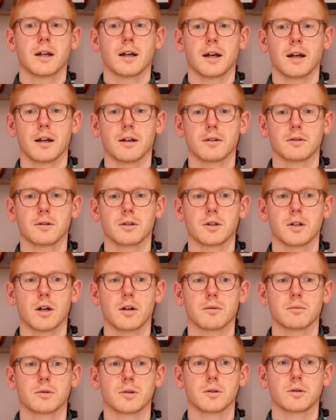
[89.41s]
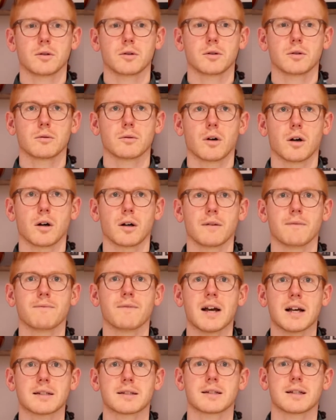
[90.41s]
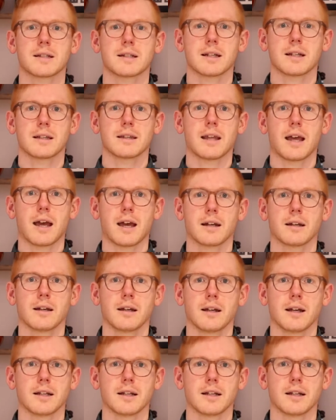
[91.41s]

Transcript: Uh, you know, you are invested in that.